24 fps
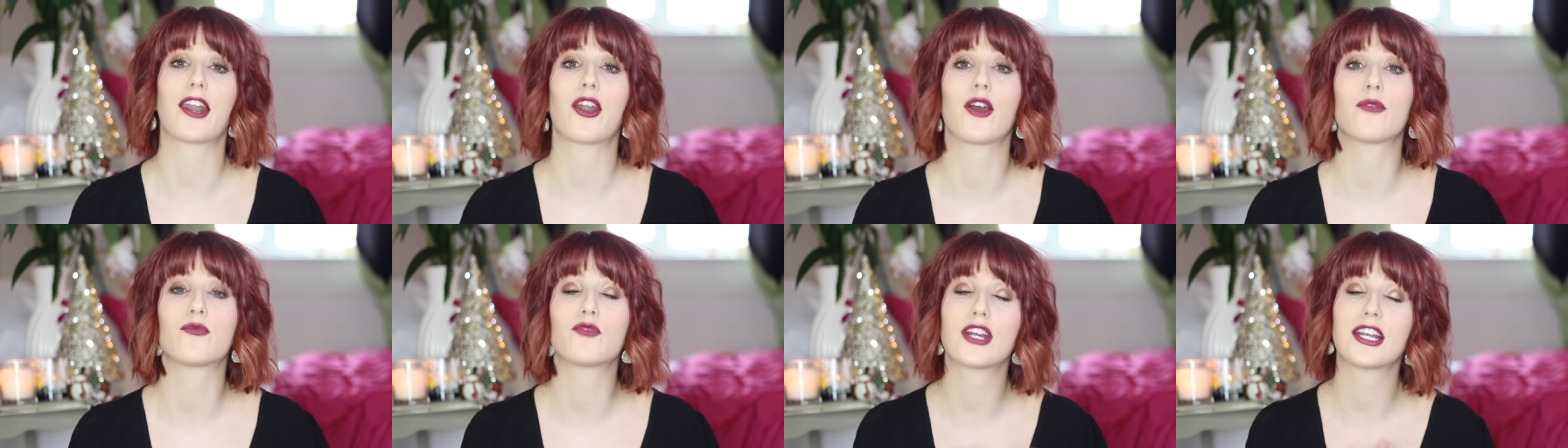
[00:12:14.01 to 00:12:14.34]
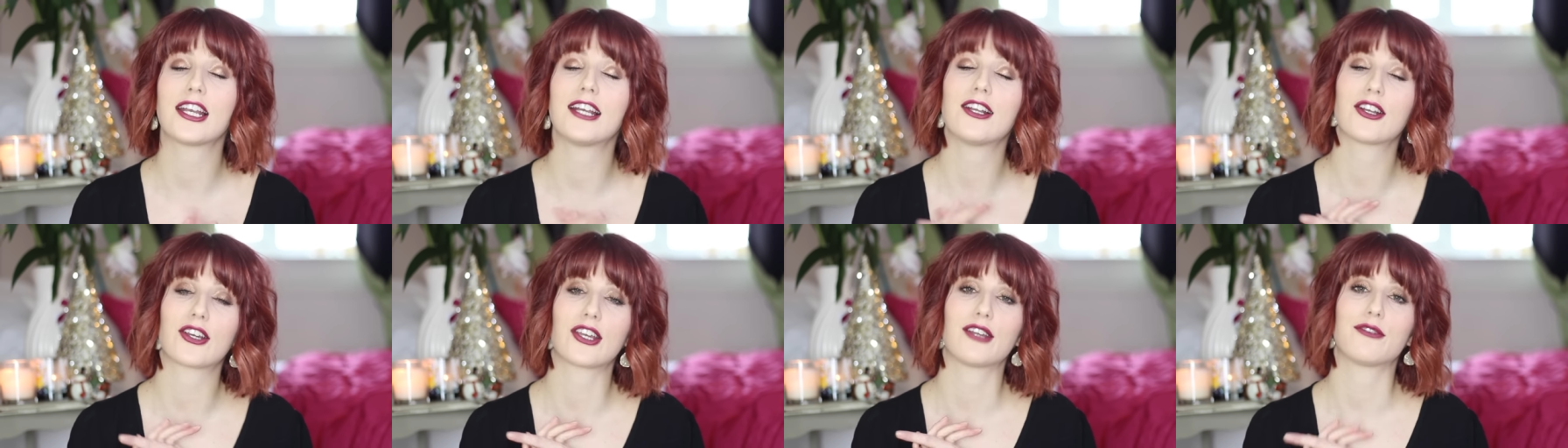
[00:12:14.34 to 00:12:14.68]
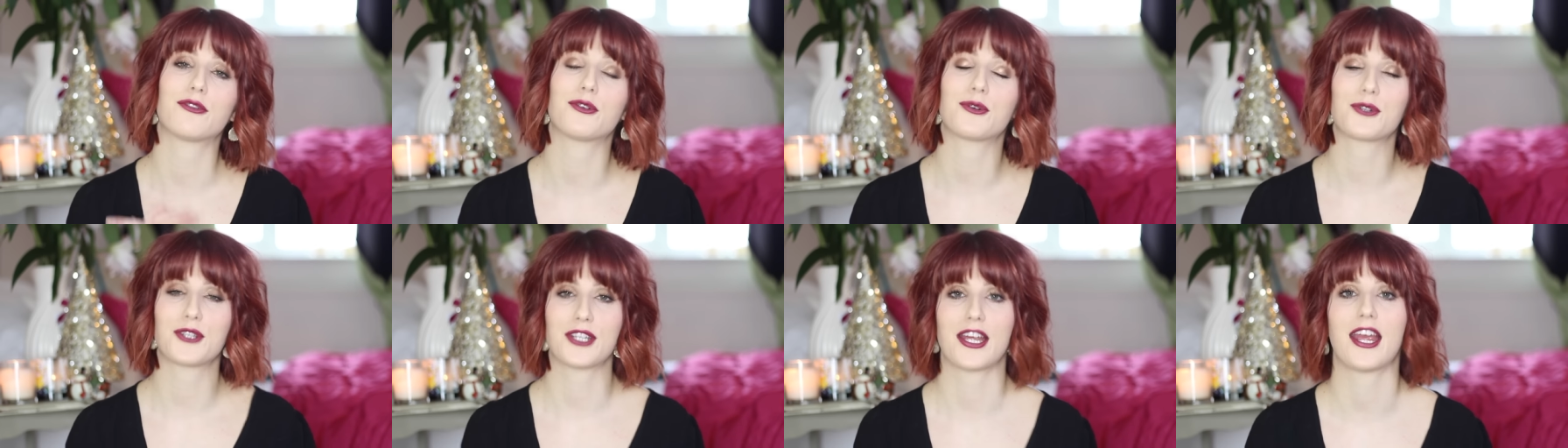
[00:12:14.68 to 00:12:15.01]
and I'm really
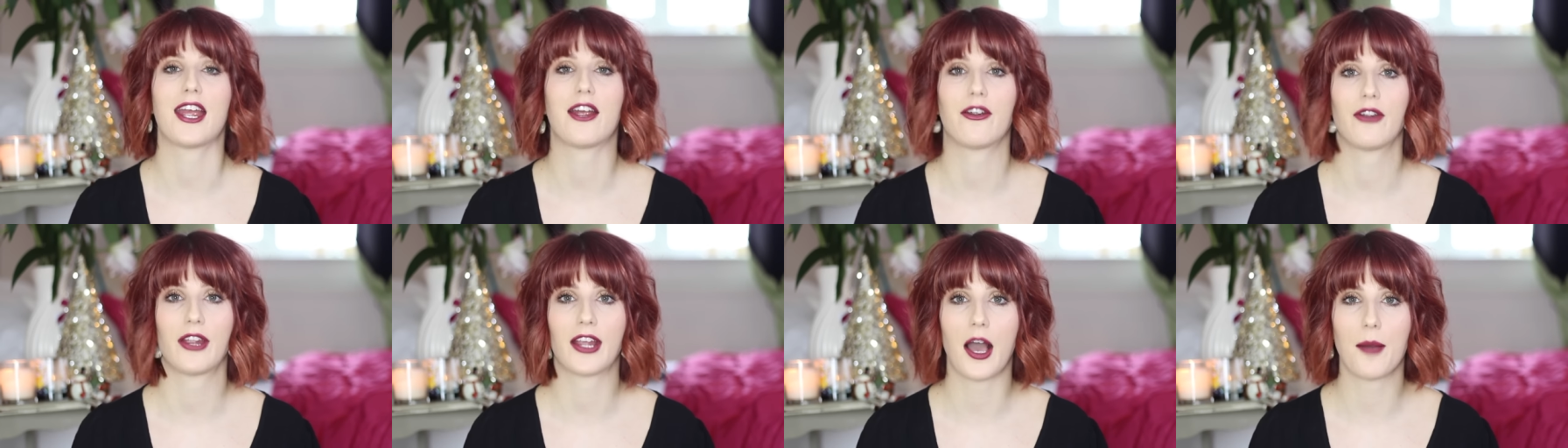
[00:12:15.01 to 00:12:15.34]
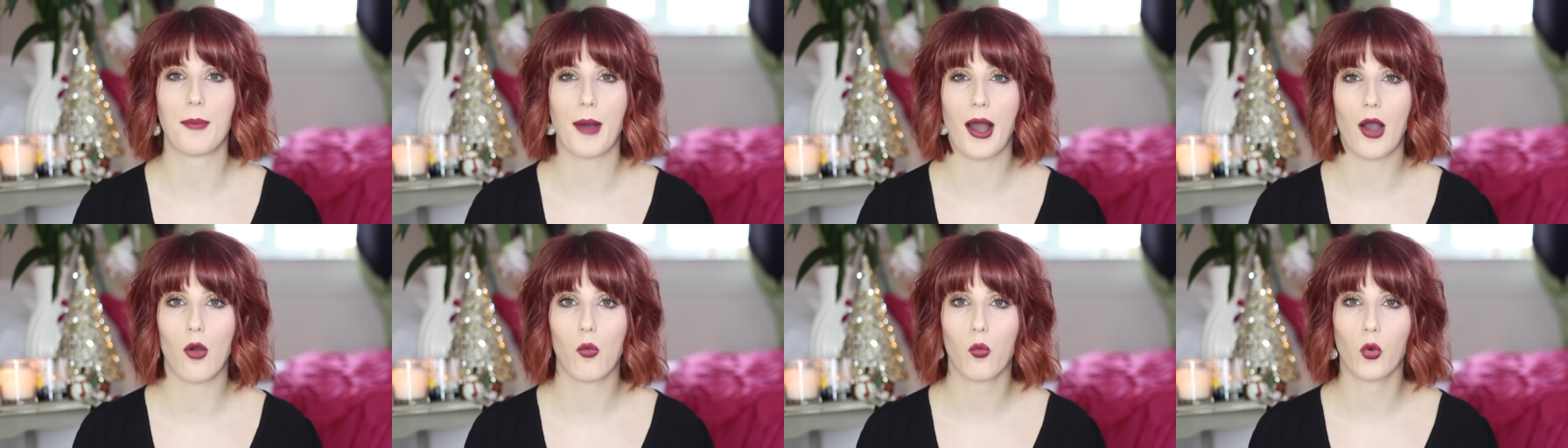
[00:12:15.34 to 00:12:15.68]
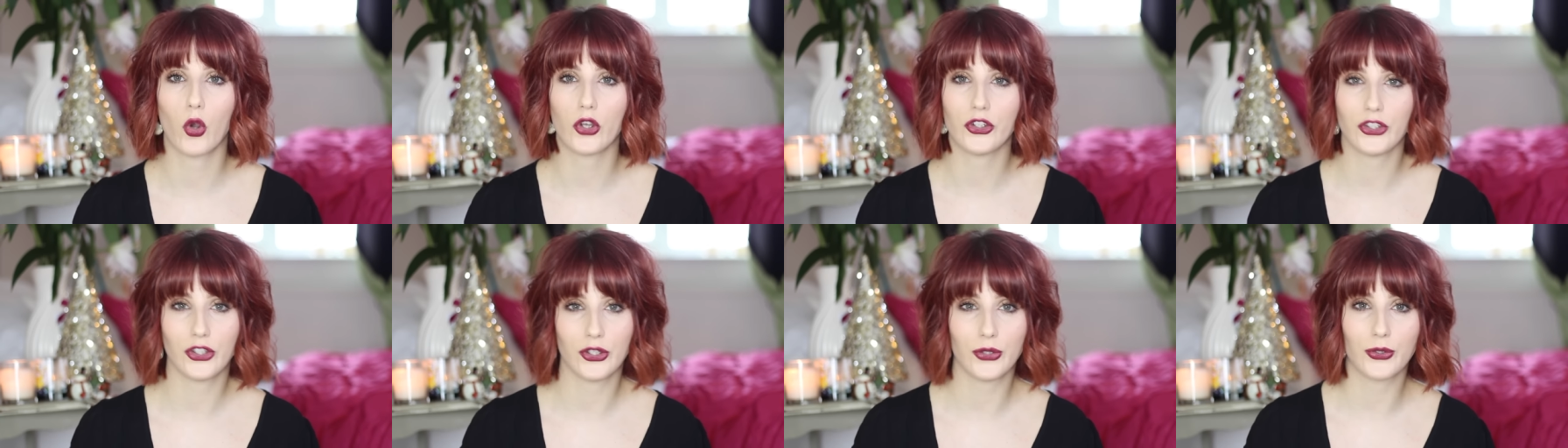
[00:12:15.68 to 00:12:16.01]
looking forward to hearing about
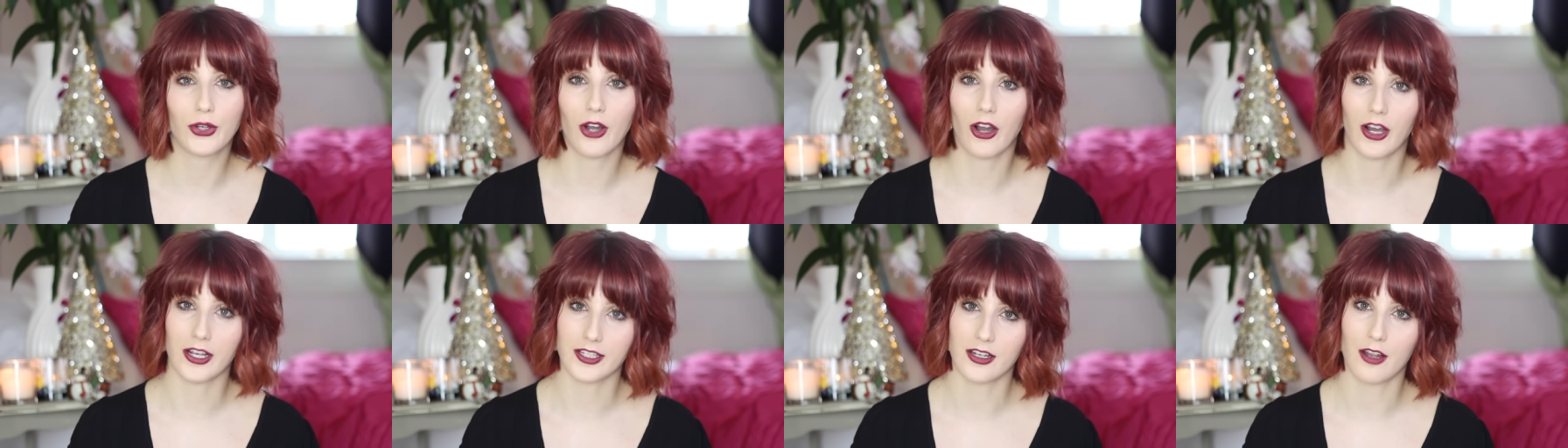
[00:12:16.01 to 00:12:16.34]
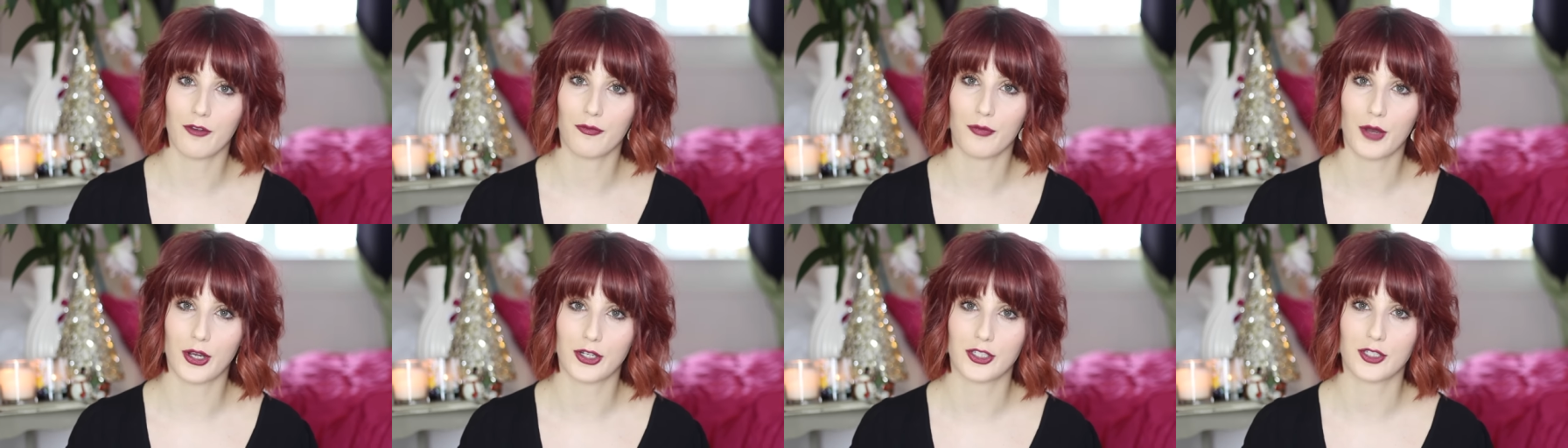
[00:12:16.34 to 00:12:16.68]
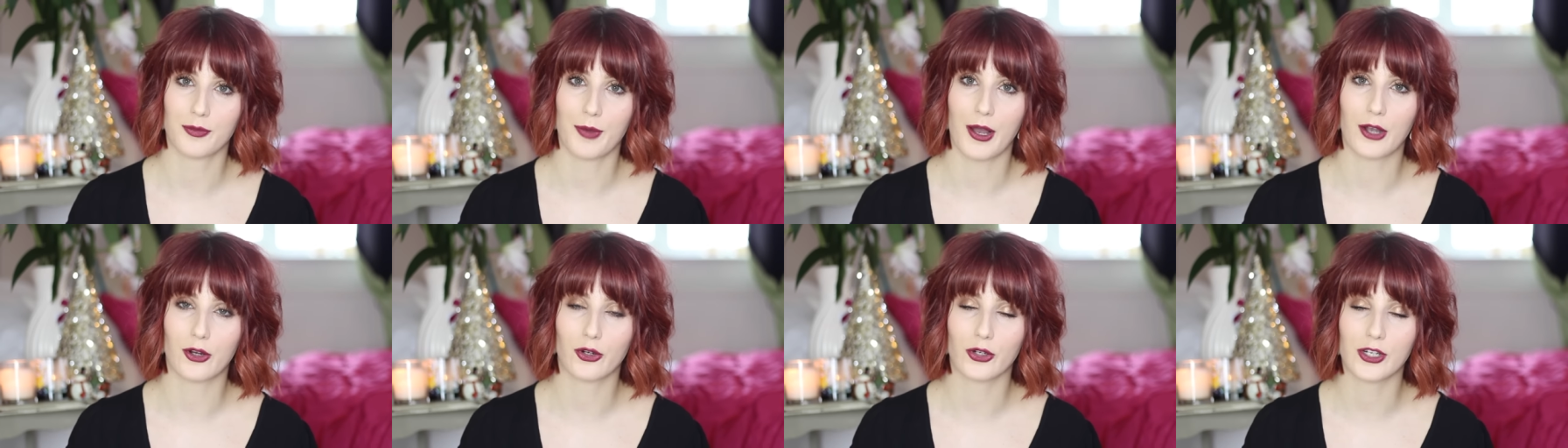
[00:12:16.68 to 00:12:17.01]
what you guys love
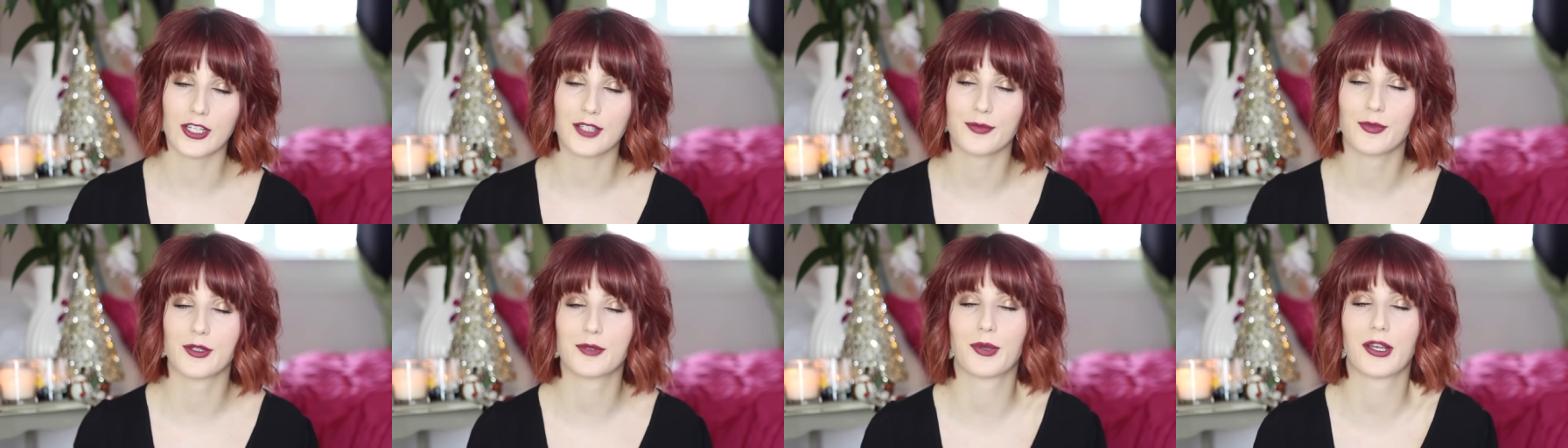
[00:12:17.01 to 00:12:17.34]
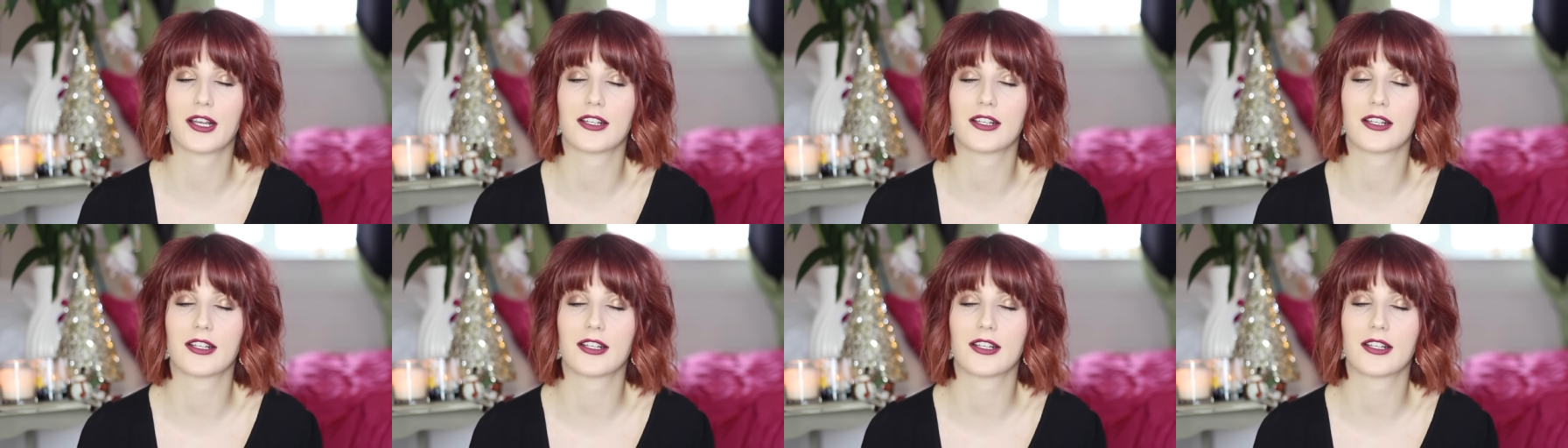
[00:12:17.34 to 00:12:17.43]
most about Christmas,